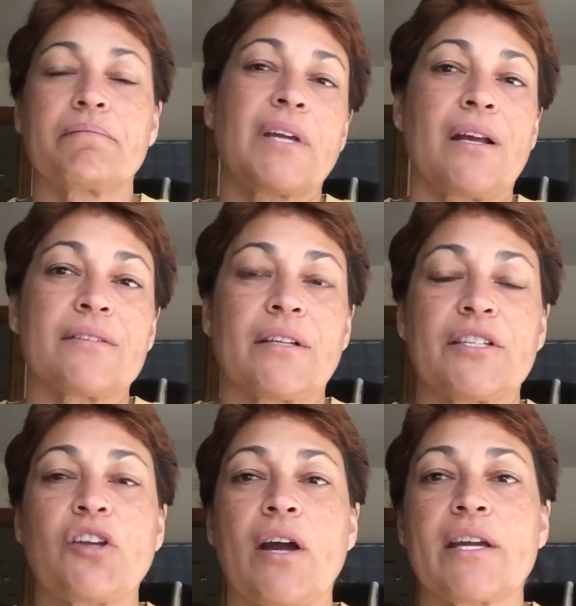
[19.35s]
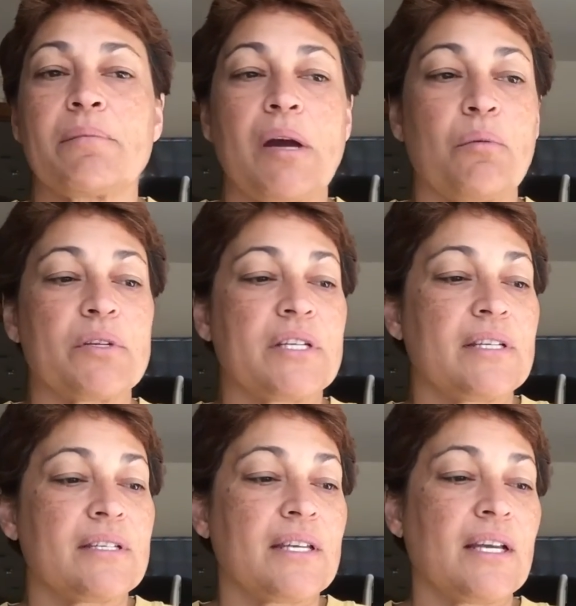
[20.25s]
constantly talking about, which
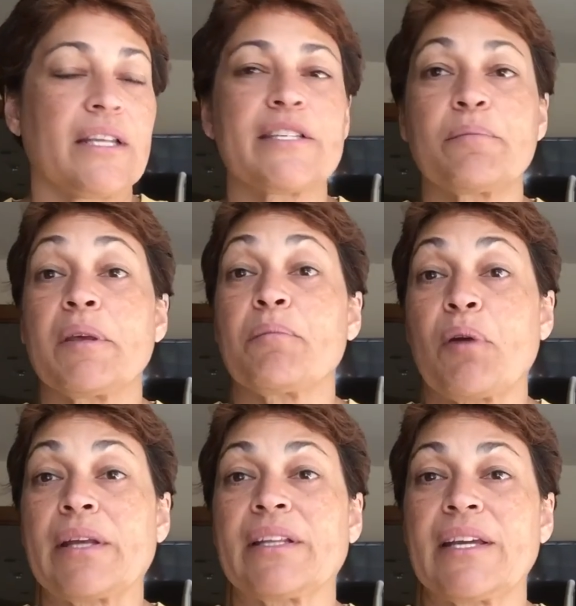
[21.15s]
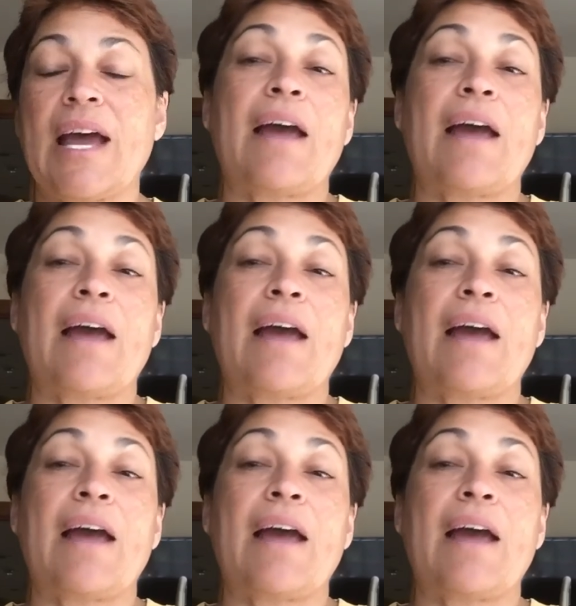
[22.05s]
is the Elizabeth Bradley.